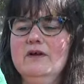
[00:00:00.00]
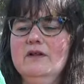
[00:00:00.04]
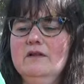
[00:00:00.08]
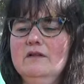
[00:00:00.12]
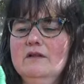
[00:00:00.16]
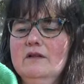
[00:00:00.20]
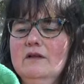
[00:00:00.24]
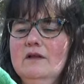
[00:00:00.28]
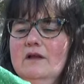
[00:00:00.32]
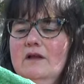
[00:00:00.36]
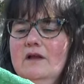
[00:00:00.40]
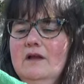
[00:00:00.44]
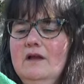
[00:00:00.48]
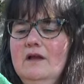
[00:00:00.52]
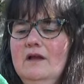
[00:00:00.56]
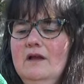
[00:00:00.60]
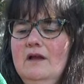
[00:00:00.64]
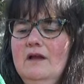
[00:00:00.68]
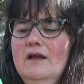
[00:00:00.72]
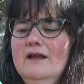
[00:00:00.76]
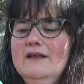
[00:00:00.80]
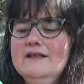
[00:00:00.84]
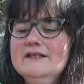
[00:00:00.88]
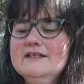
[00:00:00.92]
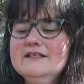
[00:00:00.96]
well.
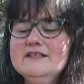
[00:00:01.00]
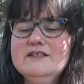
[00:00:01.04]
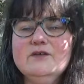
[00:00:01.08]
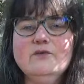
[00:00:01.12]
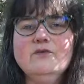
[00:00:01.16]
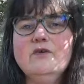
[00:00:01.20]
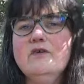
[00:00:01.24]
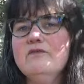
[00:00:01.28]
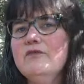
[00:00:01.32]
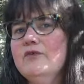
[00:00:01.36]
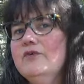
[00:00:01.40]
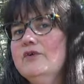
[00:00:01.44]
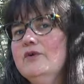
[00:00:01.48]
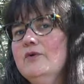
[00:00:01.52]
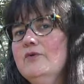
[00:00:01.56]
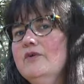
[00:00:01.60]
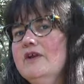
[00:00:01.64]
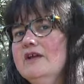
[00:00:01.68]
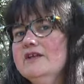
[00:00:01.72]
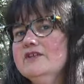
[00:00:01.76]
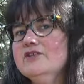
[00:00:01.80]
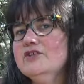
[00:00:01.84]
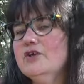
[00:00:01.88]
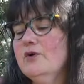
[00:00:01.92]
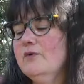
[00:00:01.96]
Still not very
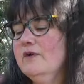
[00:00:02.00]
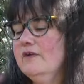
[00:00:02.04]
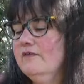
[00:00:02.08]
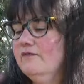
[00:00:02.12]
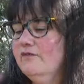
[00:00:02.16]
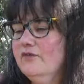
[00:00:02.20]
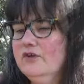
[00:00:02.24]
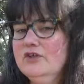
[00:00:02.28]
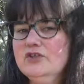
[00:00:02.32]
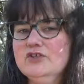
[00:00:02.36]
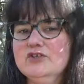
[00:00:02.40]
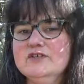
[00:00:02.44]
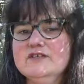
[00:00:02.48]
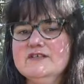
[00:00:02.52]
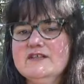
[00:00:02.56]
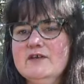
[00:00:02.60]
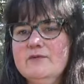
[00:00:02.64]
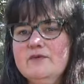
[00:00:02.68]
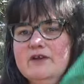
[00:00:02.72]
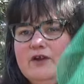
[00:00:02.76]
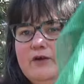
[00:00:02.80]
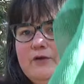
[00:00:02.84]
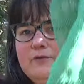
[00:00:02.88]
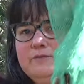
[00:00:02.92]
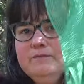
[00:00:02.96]
good at showing fringes.
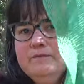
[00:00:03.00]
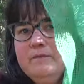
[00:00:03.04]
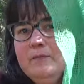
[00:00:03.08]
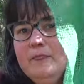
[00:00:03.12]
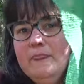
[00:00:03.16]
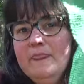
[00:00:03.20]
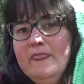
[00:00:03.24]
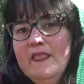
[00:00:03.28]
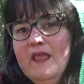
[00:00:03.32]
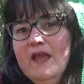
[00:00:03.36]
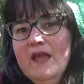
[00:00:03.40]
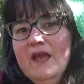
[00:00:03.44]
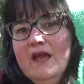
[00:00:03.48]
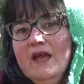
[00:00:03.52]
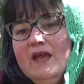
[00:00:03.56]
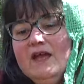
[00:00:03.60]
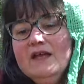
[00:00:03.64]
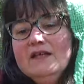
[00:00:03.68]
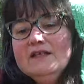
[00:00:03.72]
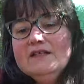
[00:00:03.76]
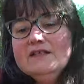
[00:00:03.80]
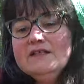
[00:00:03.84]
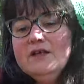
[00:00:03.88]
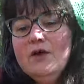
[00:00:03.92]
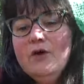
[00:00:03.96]
There we go.
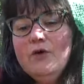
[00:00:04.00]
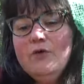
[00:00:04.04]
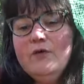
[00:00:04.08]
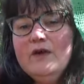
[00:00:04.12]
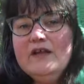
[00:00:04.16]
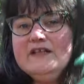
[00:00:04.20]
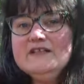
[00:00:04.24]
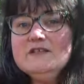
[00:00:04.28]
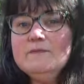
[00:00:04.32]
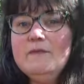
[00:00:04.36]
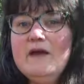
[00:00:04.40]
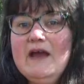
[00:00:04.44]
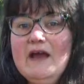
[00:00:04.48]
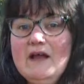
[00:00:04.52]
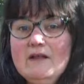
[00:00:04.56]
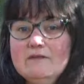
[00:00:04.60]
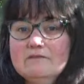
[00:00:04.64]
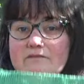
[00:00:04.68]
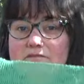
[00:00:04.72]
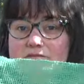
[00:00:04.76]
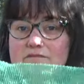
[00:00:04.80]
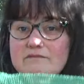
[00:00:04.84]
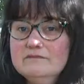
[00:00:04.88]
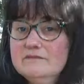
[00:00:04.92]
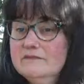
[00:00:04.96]
So it's about
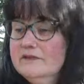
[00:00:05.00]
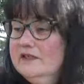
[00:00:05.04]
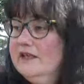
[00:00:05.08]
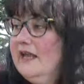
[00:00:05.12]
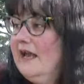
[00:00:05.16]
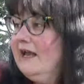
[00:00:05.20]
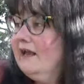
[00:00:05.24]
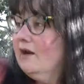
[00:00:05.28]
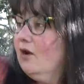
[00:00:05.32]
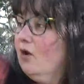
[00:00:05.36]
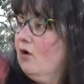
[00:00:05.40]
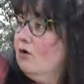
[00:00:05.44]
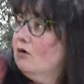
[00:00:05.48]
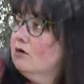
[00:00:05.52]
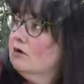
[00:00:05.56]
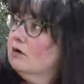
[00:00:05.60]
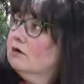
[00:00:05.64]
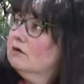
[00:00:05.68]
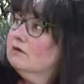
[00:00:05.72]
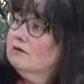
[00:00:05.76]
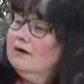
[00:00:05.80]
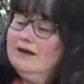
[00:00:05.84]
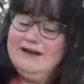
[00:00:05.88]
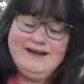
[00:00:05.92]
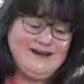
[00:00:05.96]
yay long.
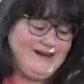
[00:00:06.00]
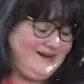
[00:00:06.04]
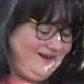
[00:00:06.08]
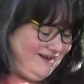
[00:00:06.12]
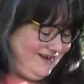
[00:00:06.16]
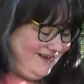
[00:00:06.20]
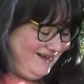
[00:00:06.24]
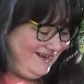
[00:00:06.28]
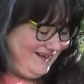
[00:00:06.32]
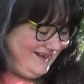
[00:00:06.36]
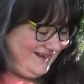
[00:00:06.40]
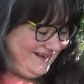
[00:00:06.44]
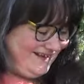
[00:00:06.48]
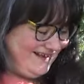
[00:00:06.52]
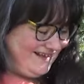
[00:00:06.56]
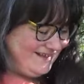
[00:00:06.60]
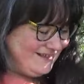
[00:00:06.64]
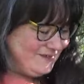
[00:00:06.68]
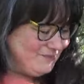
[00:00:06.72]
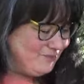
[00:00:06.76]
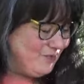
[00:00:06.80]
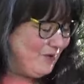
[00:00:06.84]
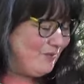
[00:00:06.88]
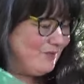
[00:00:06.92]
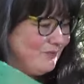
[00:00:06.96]

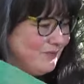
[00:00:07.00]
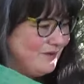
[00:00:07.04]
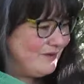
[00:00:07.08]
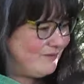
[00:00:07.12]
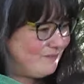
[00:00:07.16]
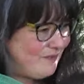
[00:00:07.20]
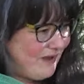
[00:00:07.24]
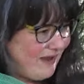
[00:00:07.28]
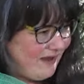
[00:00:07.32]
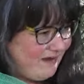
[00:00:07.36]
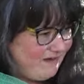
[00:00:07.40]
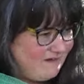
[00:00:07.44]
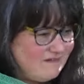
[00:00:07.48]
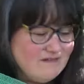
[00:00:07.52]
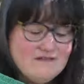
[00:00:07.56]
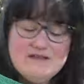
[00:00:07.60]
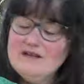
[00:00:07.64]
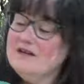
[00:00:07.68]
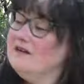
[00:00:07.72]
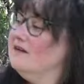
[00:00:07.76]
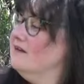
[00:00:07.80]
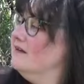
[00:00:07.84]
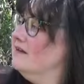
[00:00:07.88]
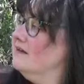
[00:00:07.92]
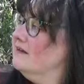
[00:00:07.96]
It's probably about
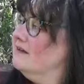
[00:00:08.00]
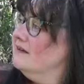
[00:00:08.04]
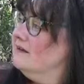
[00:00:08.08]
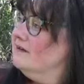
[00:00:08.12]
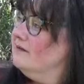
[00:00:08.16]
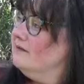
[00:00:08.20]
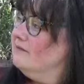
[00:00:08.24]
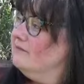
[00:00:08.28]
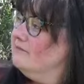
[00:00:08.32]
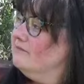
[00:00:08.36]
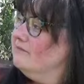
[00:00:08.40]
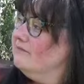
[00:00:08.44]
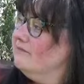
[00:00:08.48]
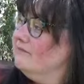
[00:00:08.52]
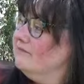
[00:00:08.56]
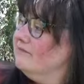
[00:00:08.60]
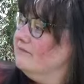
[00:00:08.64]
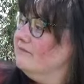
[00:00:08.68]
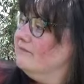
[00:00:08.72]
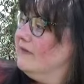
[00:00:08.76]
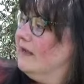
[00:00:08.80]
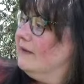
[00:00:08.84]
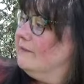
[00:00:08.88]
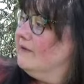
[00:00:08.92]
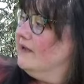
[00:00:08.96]

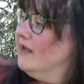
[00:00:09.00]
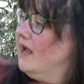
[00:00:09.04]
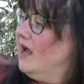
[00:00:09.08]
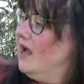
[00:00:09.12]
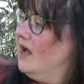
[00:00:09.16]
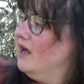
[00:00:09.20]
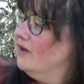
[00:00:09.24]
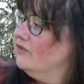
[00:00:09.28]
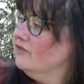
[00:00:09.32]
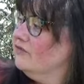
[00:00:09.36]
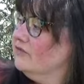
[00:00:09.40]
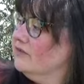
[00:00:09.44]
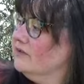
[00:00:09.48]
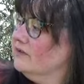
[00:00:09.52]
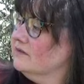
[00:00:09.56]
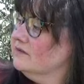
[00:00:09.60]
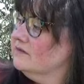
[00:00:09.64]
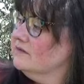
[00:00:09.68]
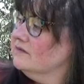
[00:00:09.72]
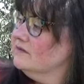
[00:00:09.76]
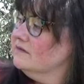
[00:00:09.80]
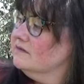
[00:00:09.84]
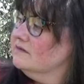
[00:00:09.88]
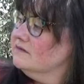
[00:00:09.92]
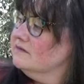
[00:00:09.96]
maybe
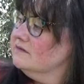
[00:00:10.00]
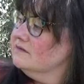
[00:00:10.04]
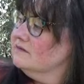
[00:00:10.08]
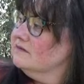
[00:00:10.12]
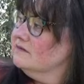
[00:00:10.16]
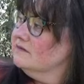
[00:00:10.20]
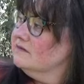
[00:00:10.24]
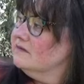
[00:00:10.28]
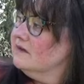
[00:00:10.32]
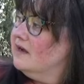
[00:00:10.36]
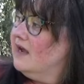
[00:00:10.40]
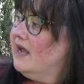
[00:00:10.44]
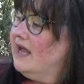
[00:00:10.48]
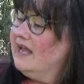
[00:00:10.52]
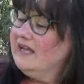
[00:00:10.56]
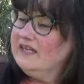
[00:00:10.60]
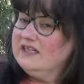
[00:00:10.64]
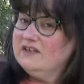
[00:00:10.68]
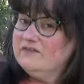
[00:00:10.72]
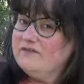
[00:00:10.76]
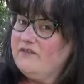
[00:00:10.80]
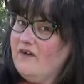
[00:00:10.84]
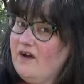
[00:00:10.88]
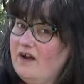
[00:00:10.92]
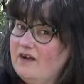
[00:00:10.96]

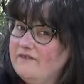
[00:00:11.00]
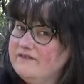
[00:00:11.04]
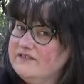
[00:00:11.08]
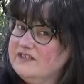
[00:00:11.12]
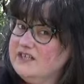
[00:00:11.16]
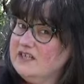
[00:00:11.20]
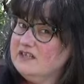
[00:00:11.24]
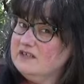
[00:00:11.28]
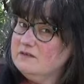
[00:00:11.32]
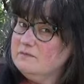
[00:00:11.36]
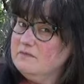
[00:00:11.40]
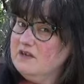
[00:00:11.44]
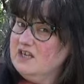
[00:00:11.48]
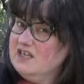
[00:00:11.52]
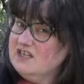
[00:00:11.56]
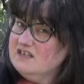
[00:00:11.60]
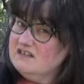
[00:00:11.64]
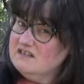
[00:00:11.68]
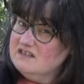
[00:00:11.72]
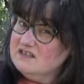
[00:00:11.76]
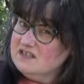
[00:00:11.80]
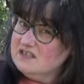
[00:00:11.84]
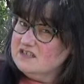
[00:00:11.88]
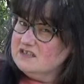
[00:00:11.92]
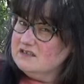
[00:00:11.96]
185
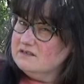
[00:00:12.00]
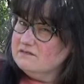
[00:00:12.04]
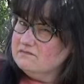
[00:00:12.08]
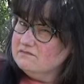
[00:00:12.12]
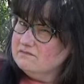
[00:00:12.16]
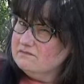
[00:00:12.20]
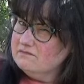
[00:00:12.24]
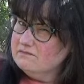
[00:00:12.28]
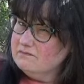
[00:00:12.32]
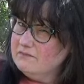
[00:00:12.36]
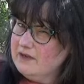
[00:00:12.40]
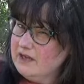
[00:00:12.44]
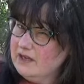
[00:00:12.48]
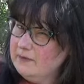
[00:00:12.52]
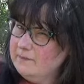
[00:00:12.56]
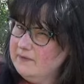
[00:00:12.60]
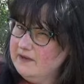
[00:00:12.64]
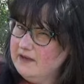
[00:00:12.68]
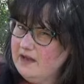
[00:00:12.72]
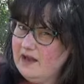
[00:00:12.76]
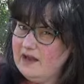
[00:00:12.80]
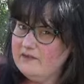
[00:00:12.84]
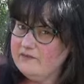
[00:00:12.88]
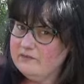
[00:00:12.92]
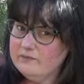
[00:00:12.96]
centimetres.
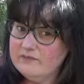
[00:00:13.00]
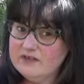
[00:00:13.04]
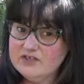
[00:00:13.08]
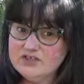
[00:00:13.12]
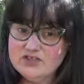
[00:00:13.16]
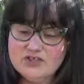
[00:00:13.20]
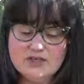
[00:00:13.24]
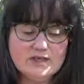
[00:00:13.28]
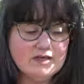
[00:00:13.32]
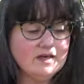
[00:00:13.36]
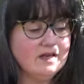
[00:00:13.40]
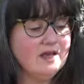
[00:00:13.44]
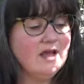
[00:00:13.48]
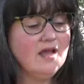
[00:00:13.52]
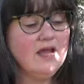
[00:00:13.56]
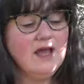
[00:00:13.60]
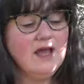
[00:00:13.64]
Maybe, I haven't measured it.